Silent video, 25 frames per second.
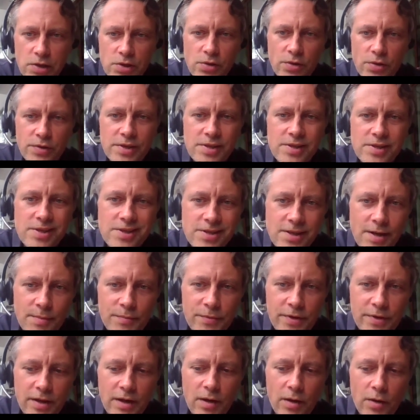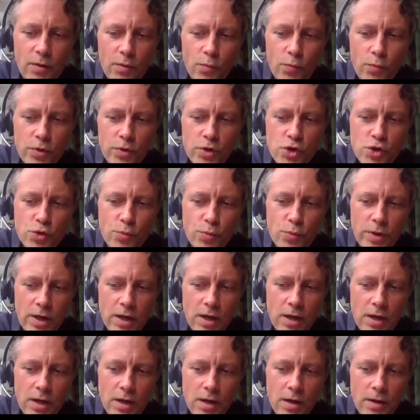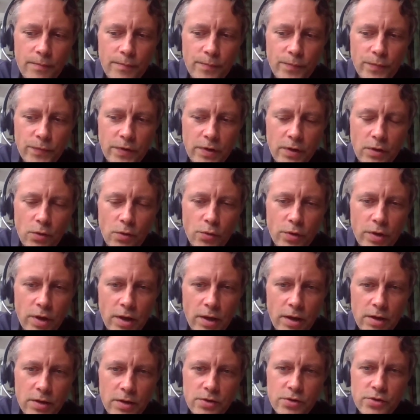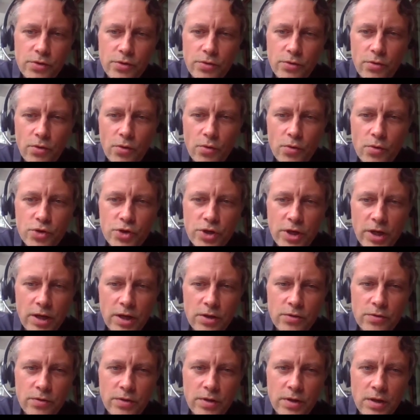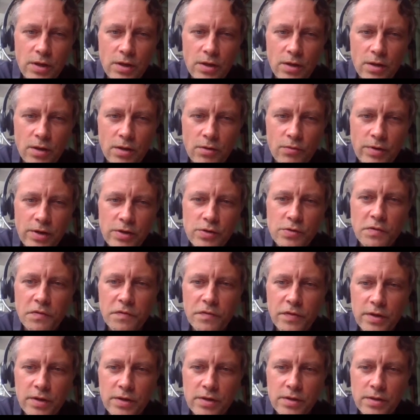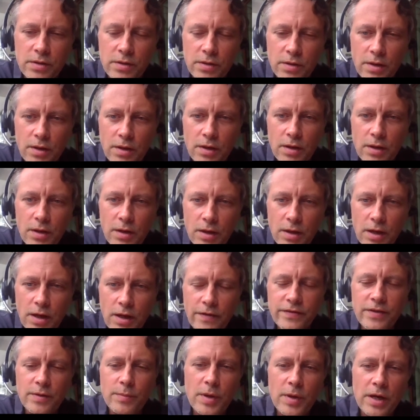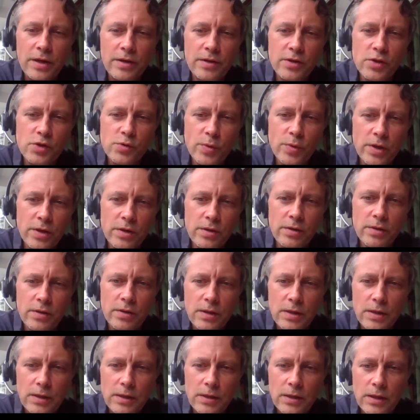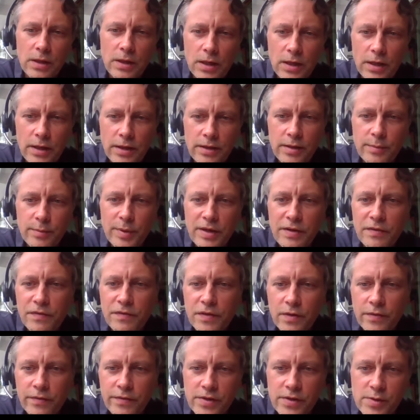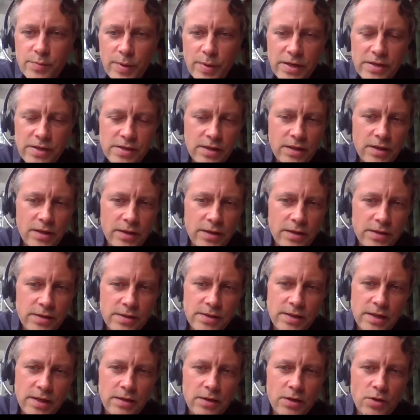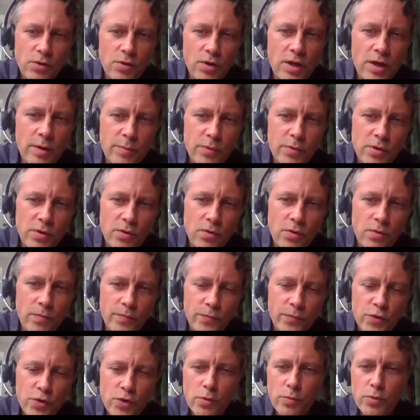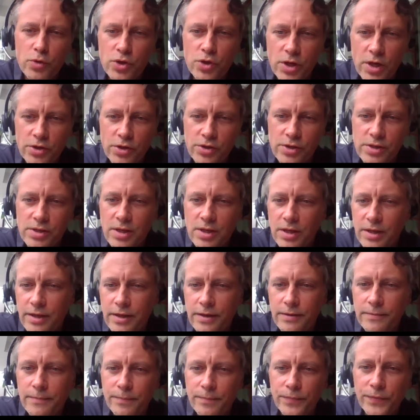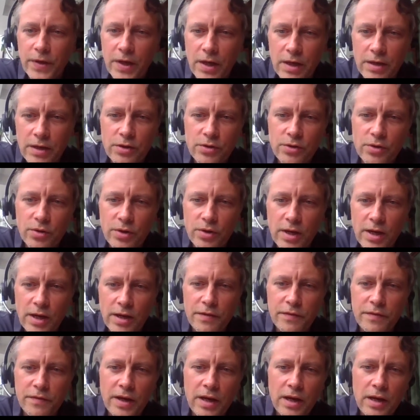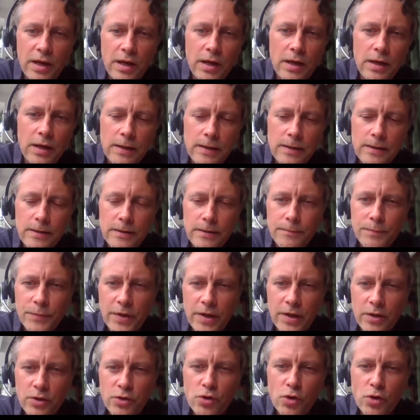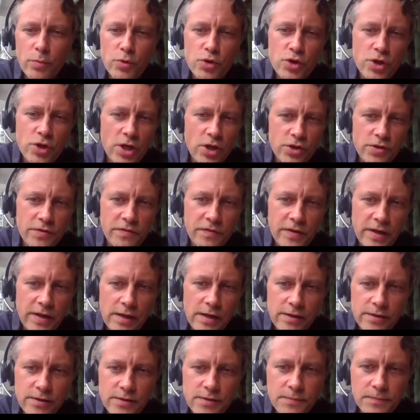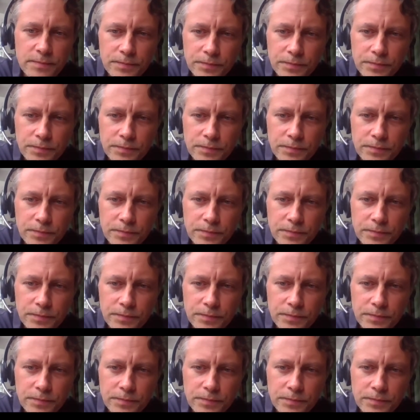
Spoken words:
So this is something which we are looking into launching into the retrofit aftermarket as well. And the benefit of this basically is that you keep your turbochargers clean and you don't have any turbocharger failures.